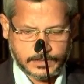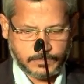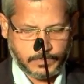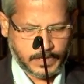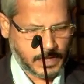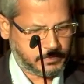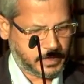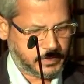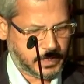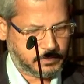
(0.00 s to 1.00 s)
that we have
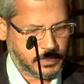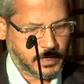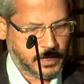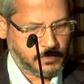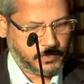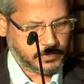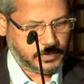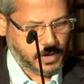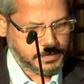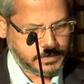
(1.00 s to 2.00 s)
available for
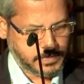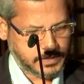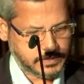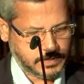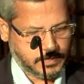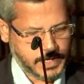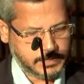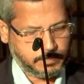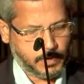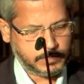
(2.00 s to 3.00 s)
the optimized
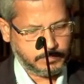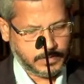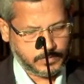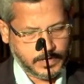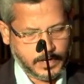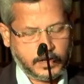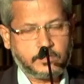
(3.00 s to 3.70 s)
right port balloon